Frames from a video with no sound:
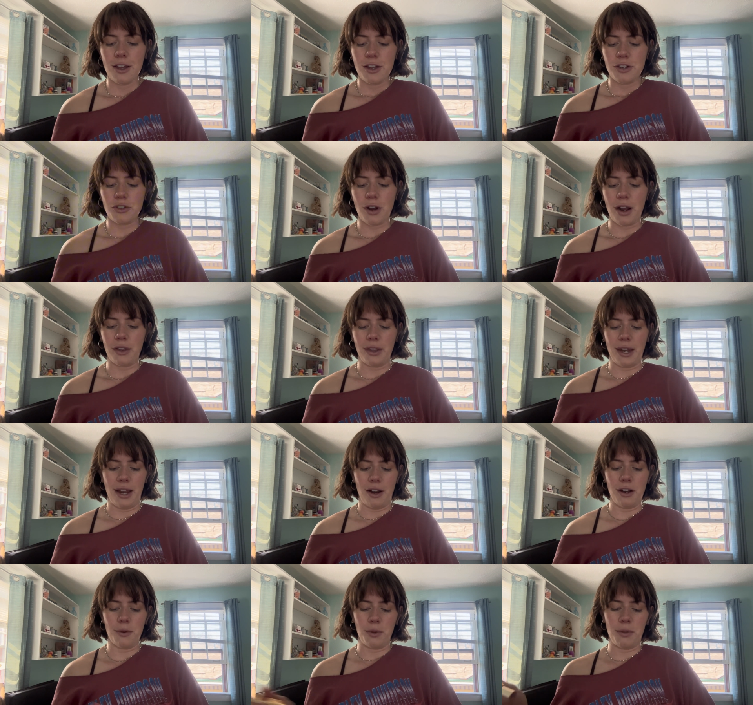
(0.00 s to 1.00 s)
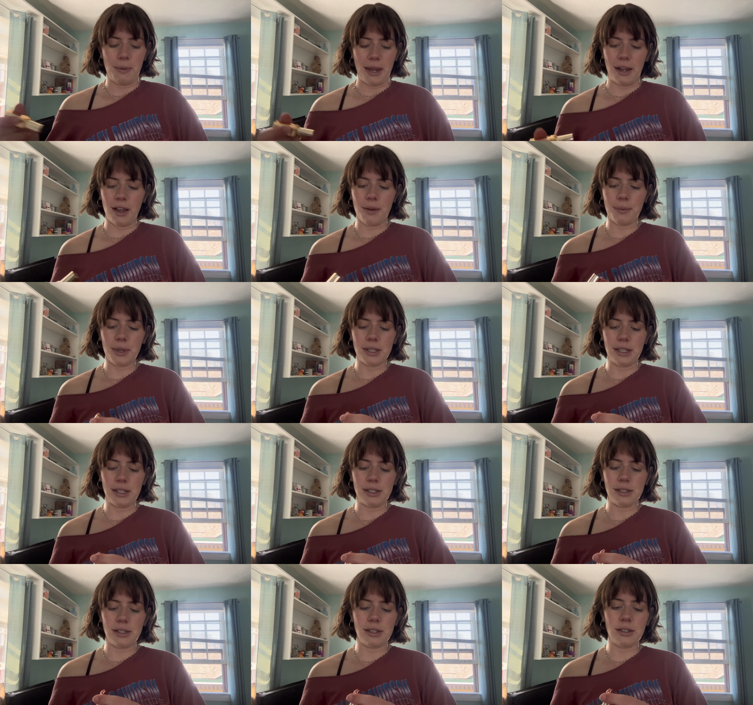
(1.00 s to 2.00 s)
trial and error with makeup because it's
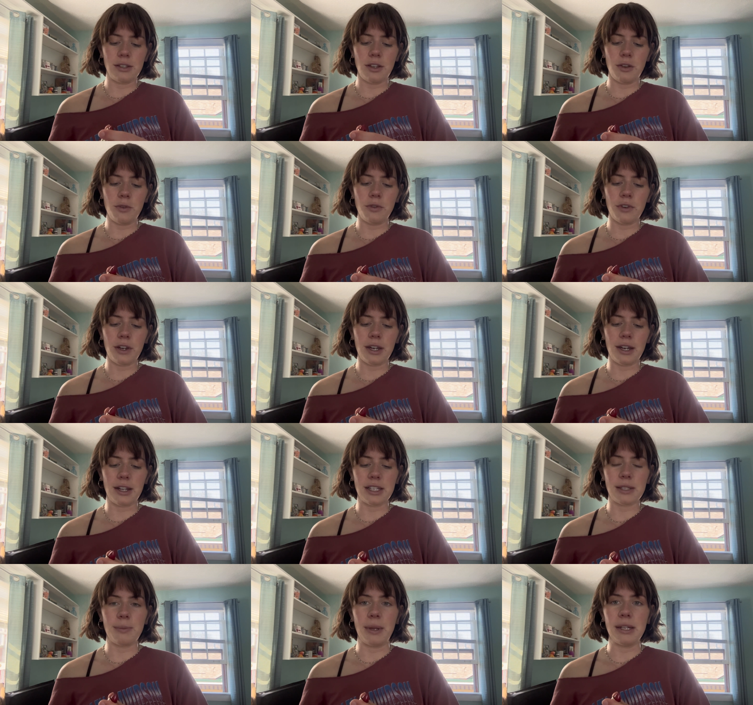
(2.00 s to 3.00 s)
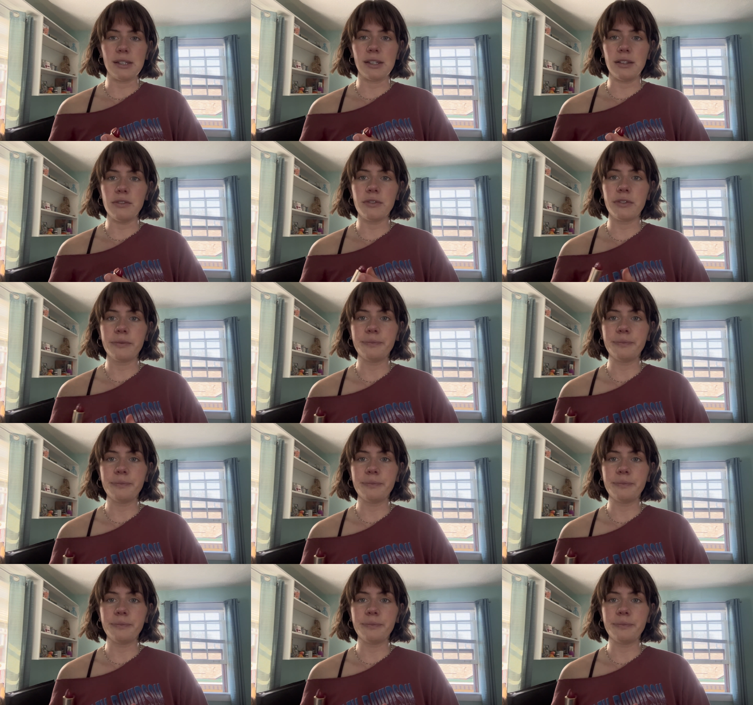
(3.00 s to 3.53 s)
so freaking expensive